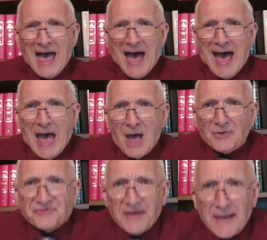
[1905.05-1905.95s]

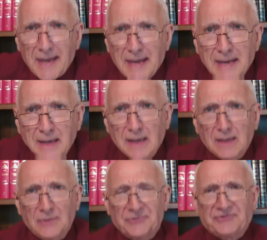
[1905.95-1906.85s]
As He
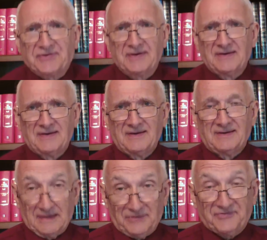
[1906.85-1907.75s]
is,
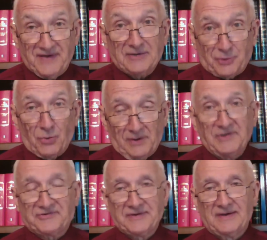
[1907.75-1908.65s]
He's
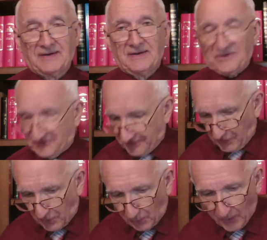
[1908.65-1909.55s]
victorious.
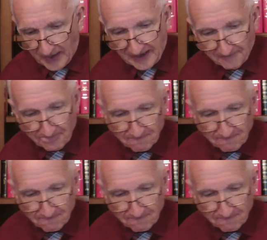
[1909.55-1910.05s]
So are we